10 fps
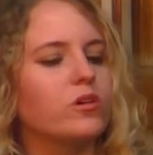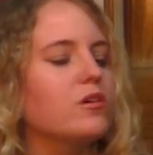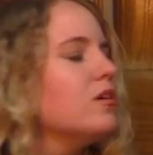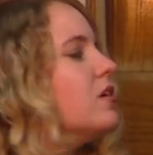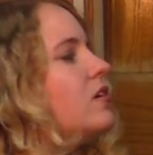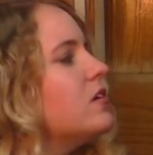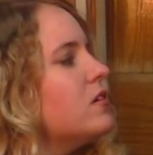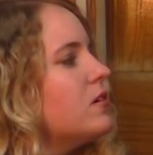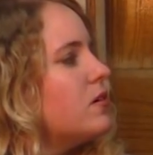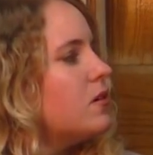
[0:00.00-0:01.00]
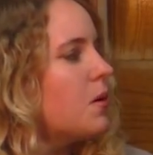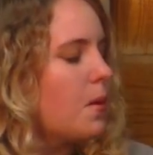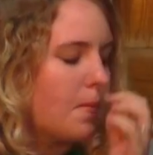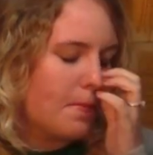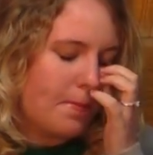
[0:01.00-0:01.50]

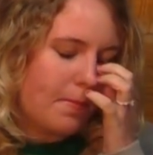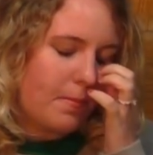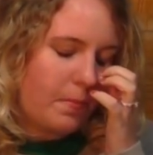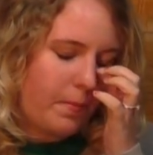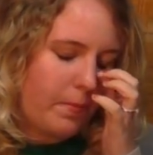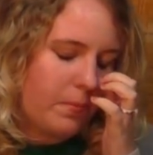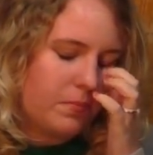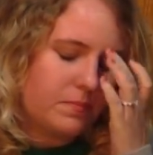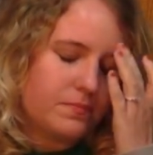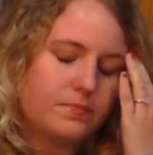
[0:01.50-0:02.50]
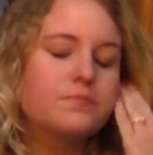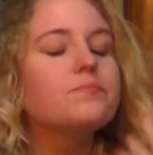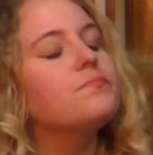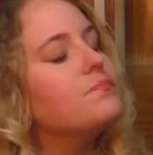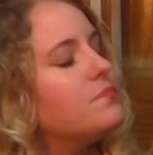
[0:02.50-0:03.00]

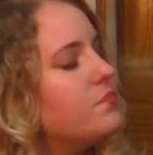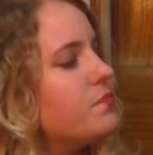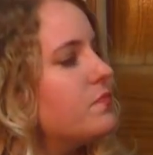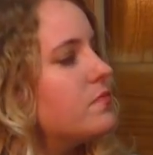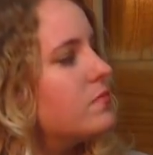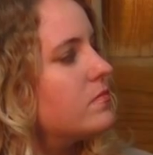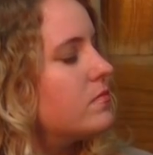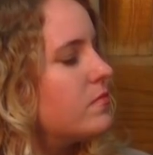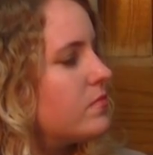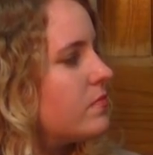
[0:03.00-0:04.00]
This person isn't speaking.